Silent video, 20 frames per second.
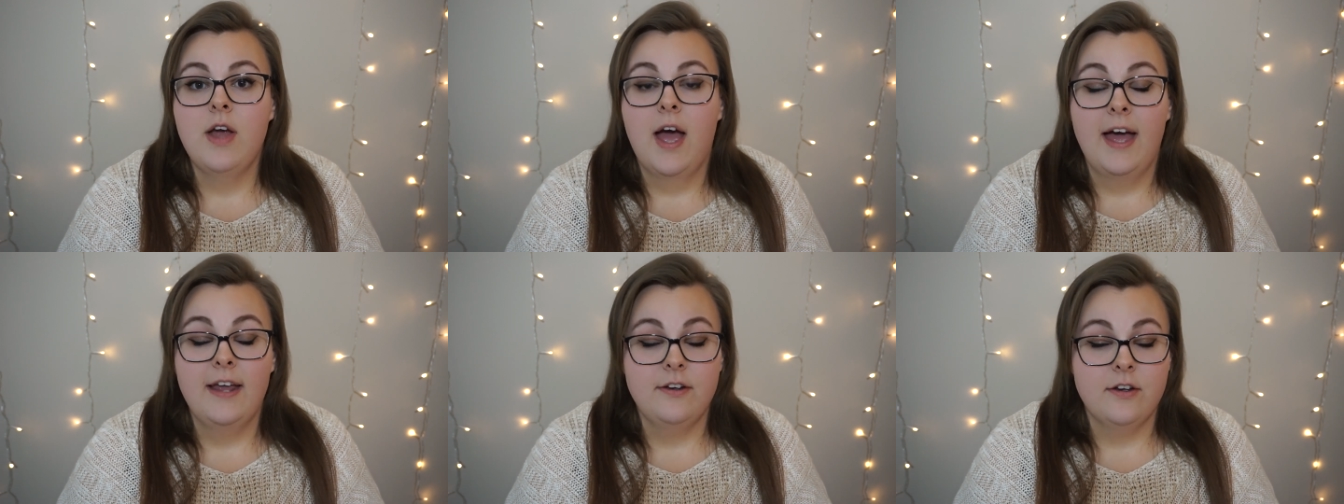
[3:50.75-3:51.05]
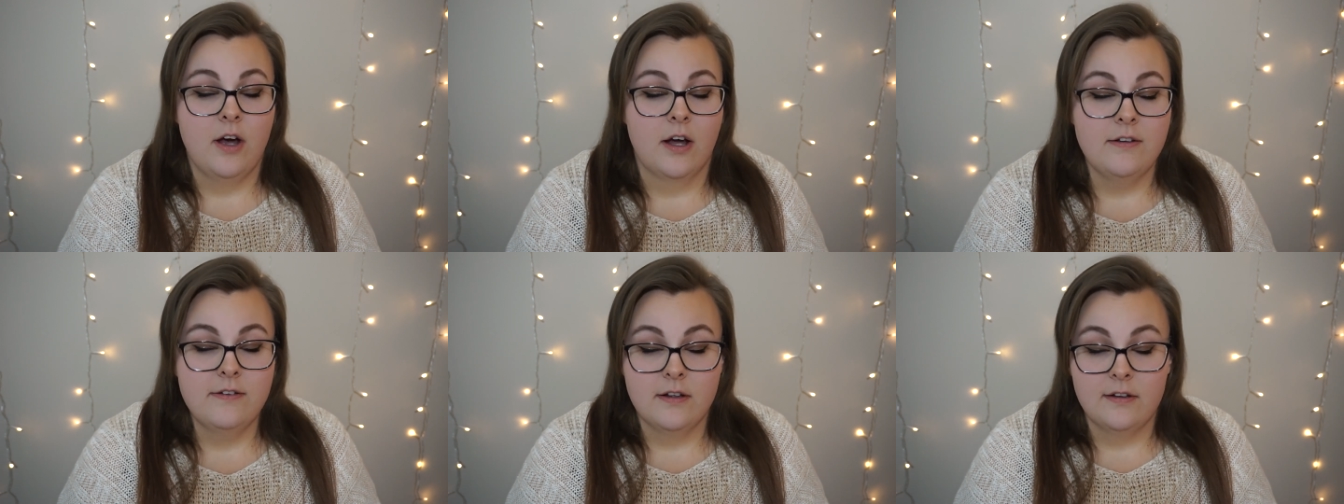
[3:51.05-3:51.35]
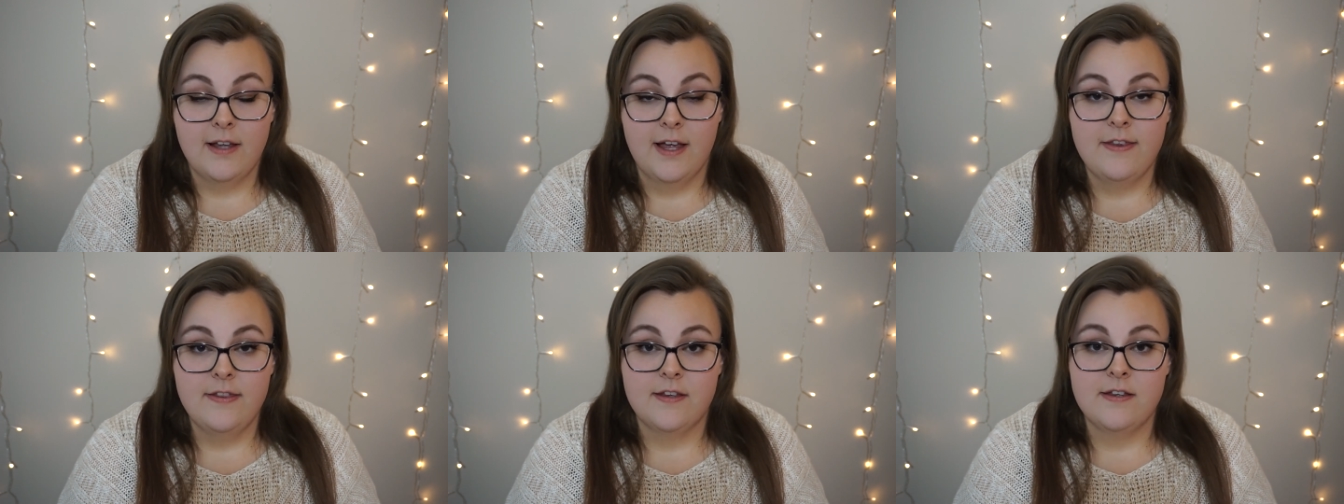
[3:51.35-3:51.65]
and not to
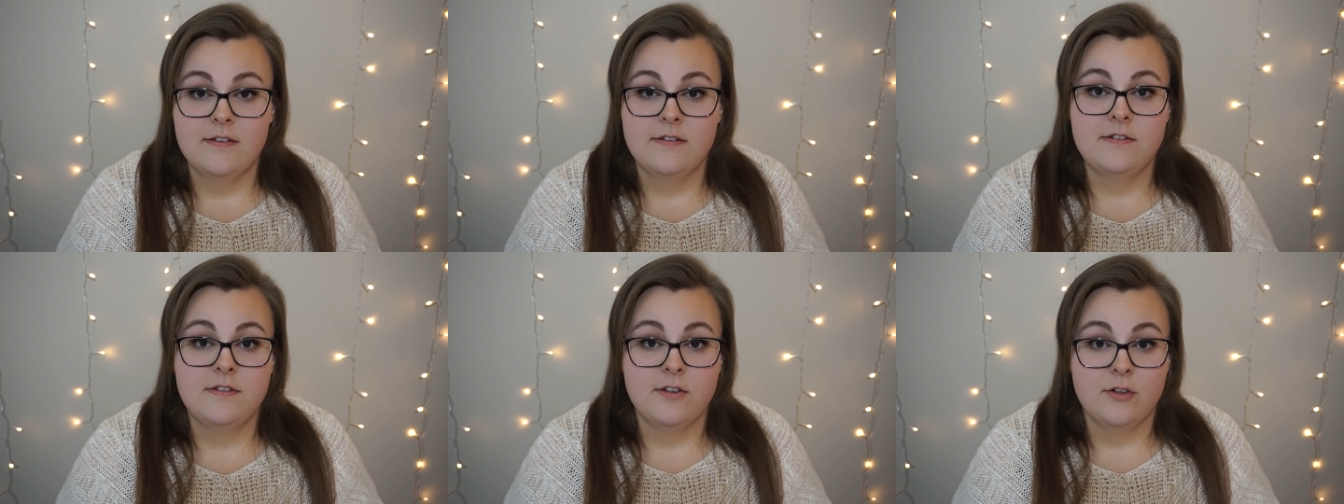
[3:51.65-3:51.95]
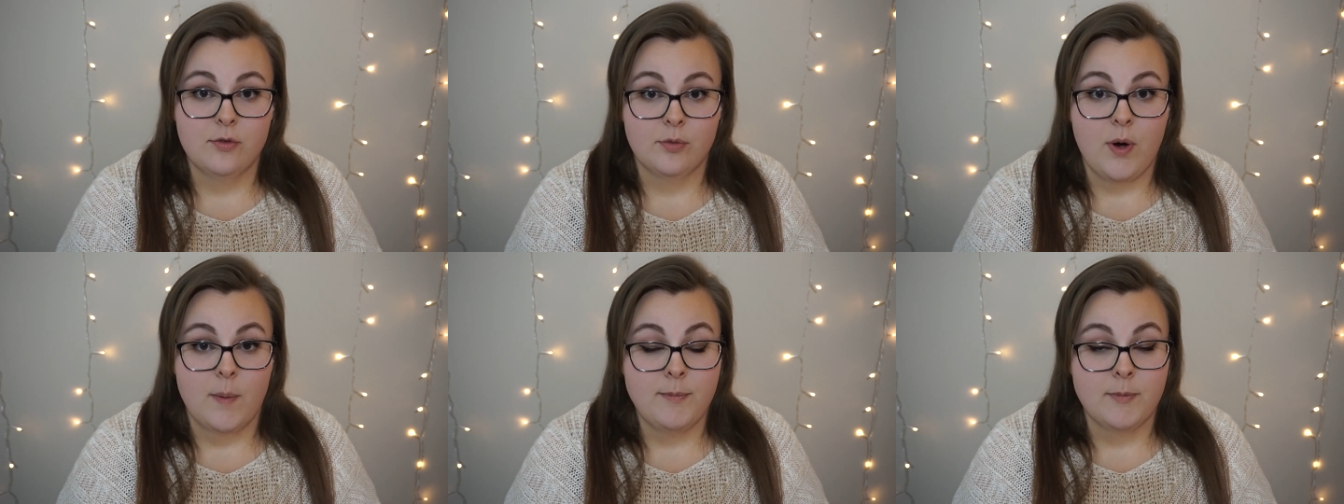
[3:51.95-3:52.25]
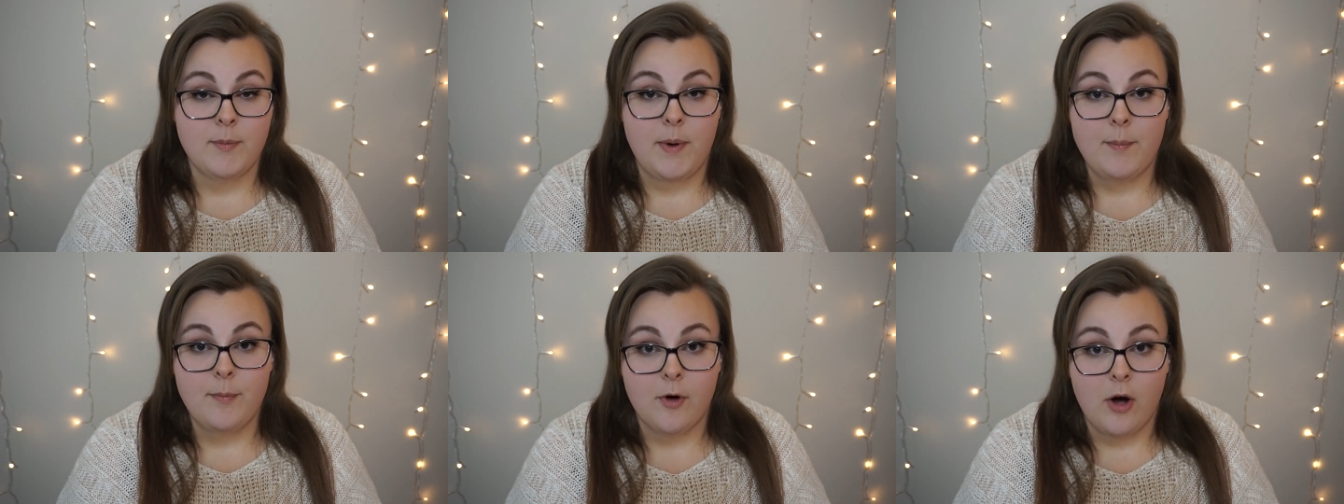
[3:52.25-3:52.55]
let this
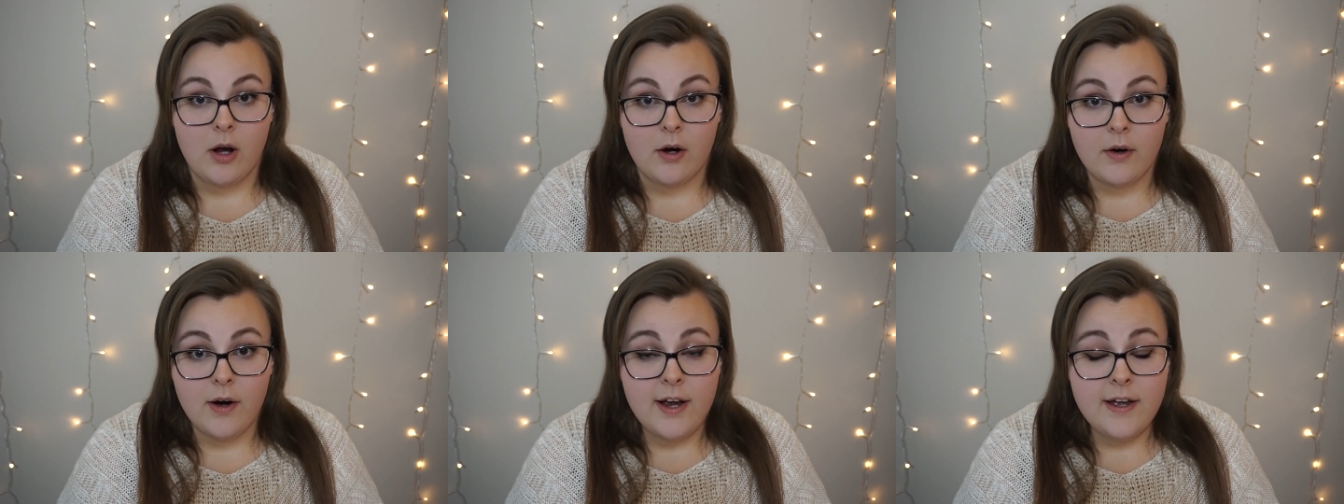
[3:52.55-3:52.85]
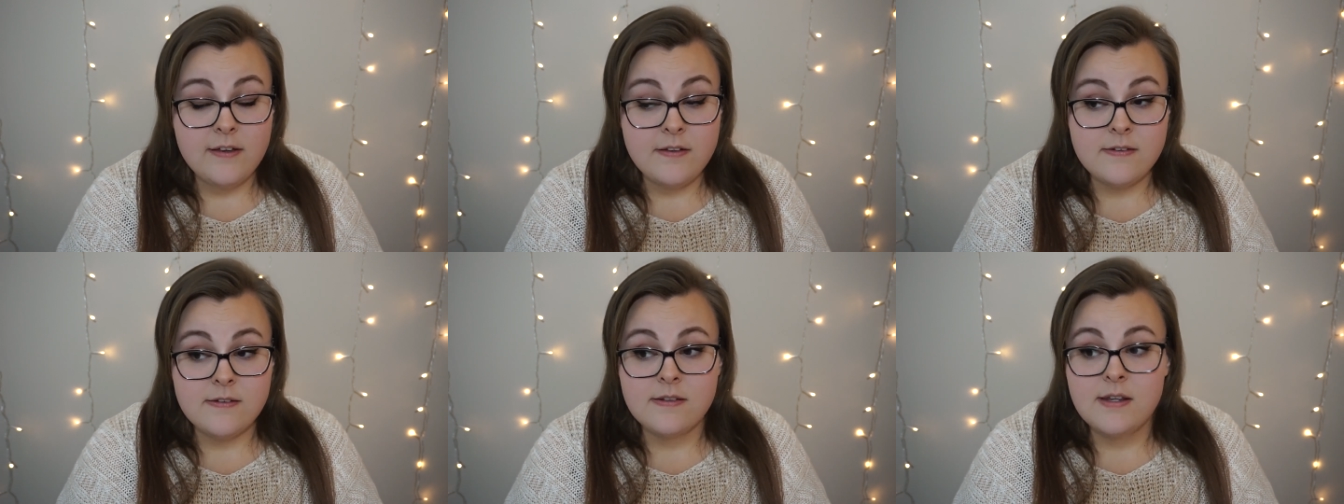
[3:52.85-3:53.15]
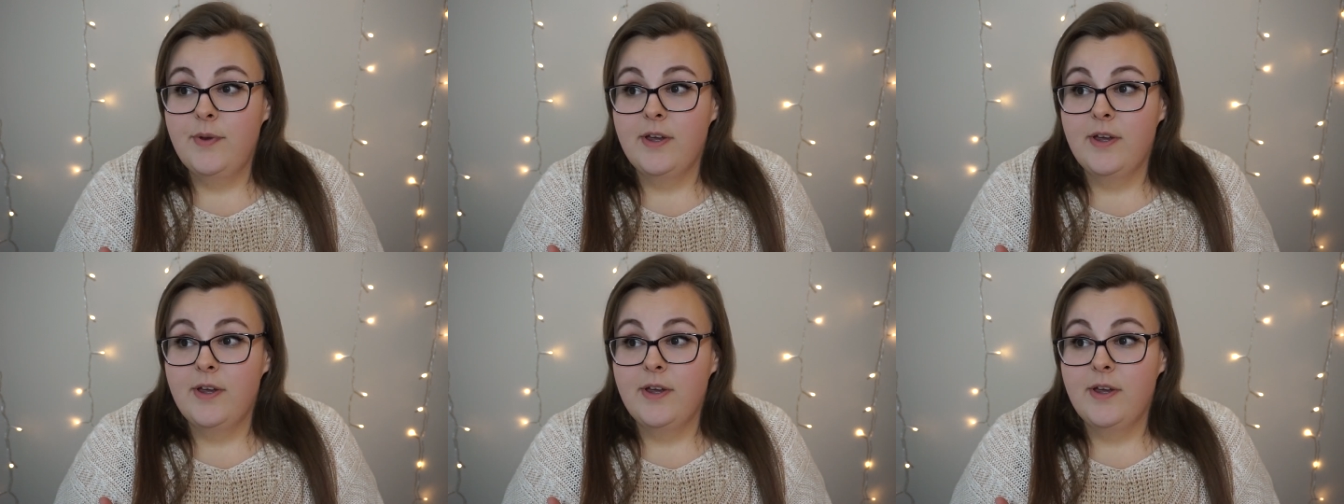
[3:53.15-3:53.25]
disrupt my progress,